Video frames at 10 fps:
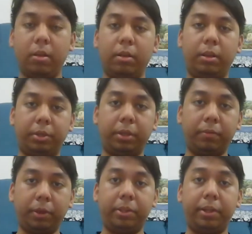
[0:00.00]
Now, just
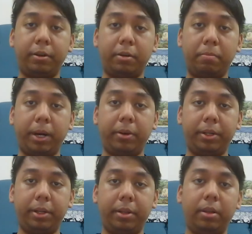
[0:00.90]
for the sake of
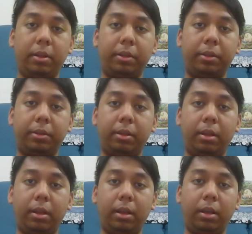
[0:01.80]
comparison, this is
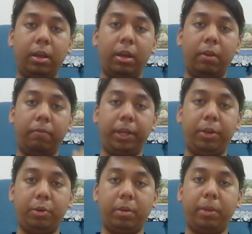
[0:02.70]
the
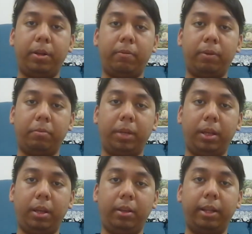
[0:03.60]
video coming out from
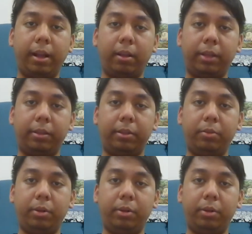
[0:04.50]
the Dell Latitude